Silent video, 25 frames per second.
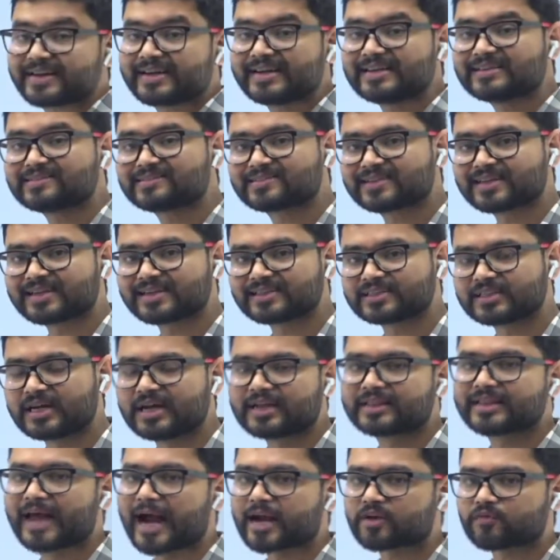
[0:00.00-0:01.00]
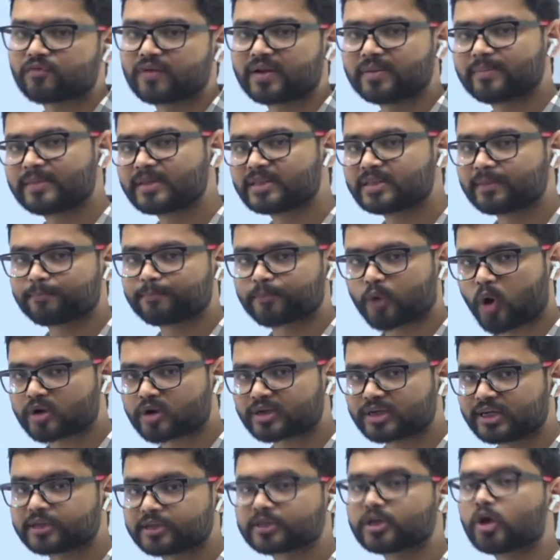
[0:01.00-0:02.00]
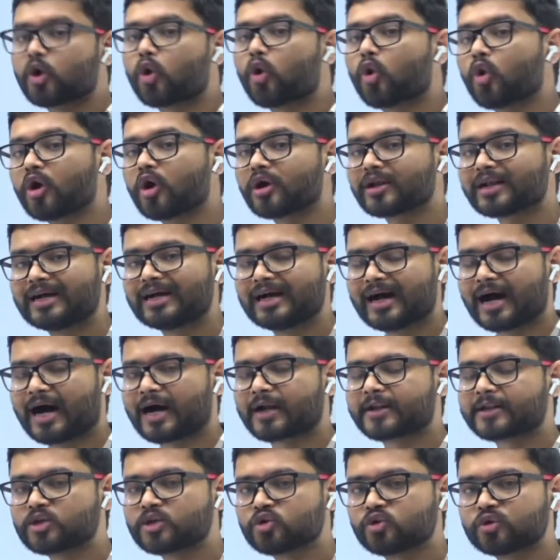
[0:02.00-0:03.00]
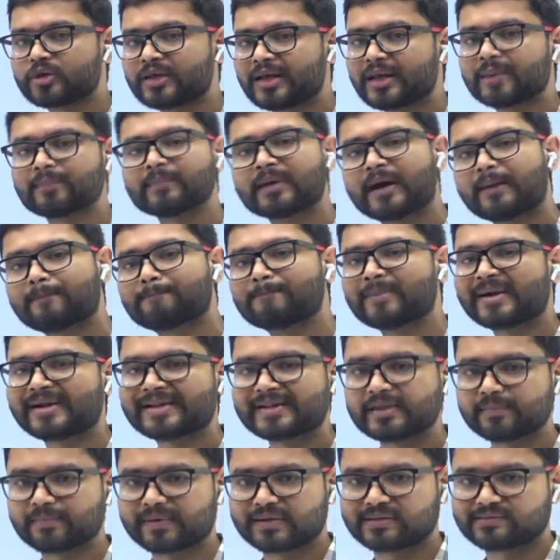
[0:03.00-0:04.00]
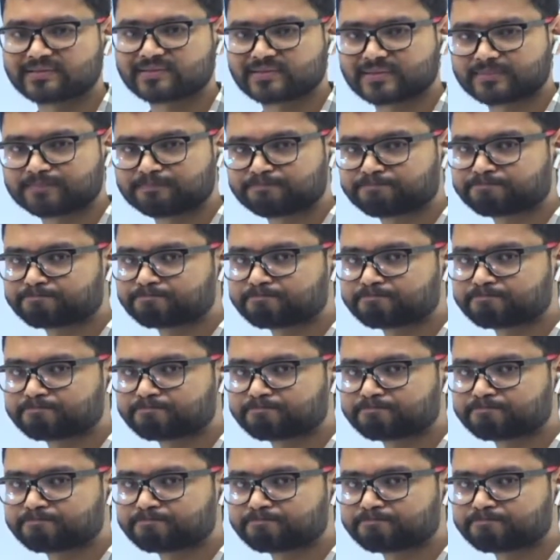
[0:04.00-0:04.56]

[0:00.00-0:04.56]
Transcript: a result, that will be the product or a new name, multiples.